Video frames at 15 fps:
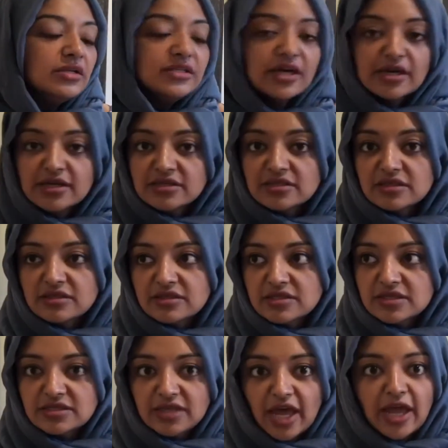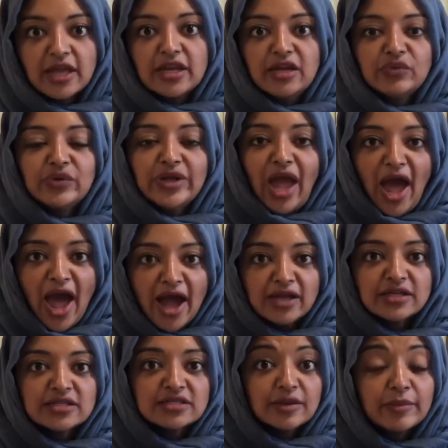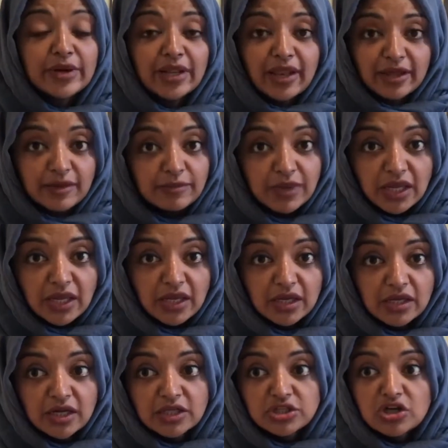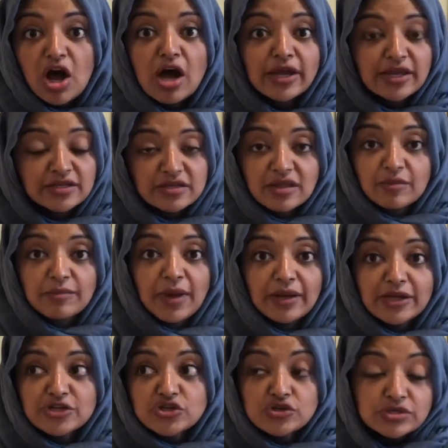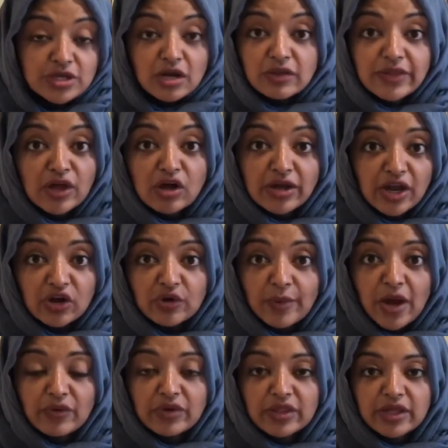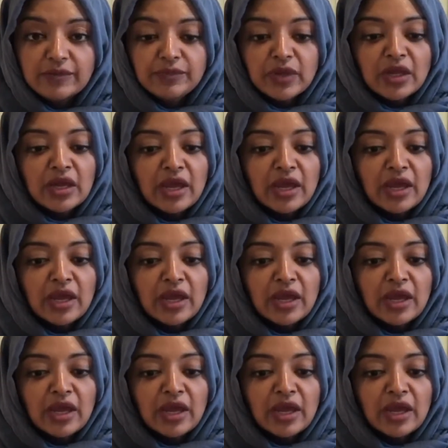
does society react to somebody like me talking to them about issues that they all care about, really.